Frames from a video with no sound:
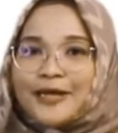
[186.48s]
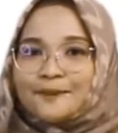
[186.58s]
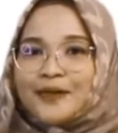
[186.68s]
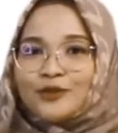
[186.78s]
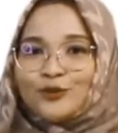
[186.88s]

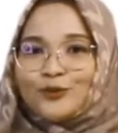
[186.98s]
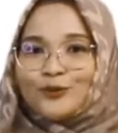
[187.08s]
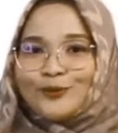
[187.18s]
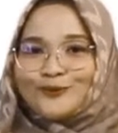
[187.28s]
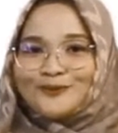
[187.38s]
and Pato.
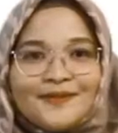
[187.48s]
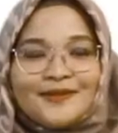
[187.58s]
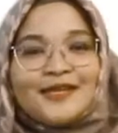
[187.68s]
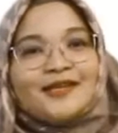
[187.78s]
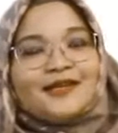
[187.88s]

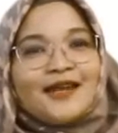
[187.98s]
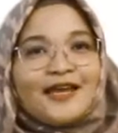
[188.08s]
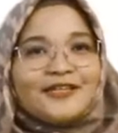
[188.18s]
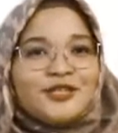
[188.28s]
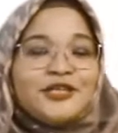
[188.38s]

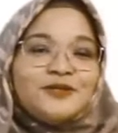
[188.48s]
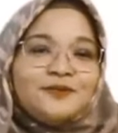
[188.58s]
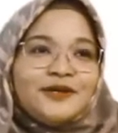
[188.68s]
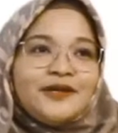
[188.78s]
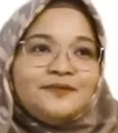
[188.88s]
Next is
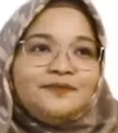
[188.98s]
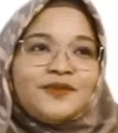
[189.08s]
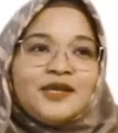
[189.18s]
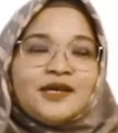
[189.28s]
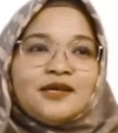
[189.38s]
brum.
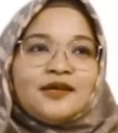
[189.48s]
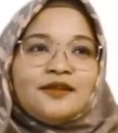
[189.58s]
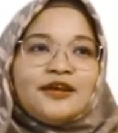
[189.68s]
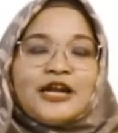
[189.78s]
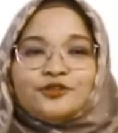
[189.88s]

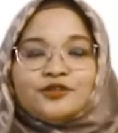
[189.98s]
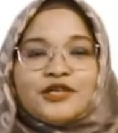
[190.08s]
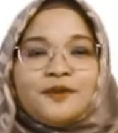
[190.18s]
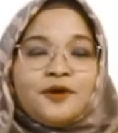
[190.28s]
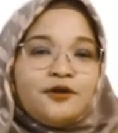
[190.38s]
There are two
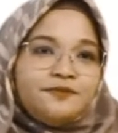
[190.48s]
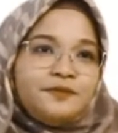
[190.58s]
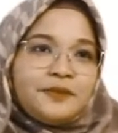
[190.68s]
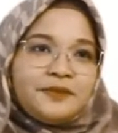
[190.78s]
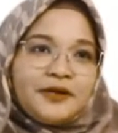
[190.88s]
types of
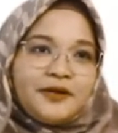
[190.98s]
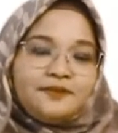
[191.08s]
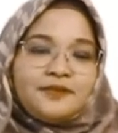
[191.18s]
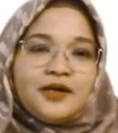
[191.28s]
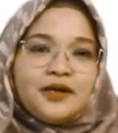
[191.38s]

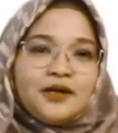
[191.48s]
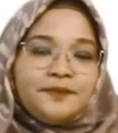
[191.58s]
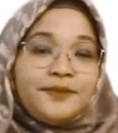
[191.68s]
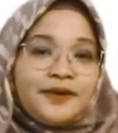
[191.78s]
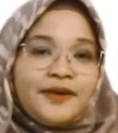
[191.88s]
brum.
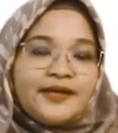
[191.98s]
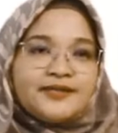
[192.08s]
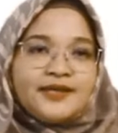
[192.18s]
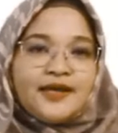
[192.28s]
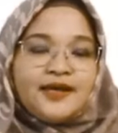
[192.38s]
Brum
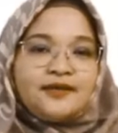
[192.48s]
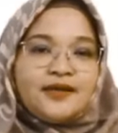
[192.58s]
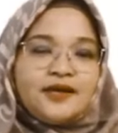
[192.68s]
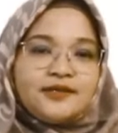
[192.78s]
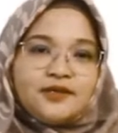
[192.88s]
as cake,
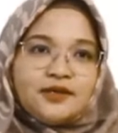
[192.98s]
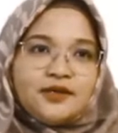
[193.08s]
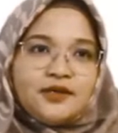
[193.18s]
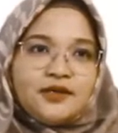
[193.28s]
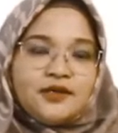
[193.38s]
that is
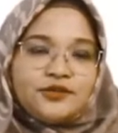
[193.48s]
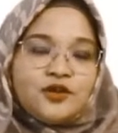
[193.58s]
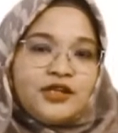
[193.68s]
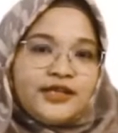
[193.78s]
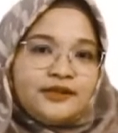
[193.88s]
a
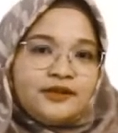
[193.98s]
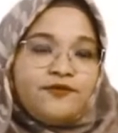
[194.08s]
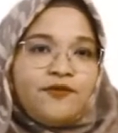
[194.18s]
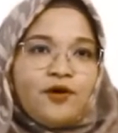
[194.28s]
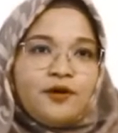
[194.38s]
solid
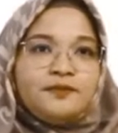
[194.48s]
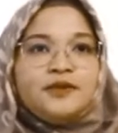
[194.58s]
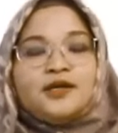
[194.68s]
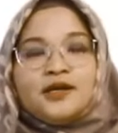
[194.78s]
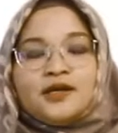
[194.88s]
form,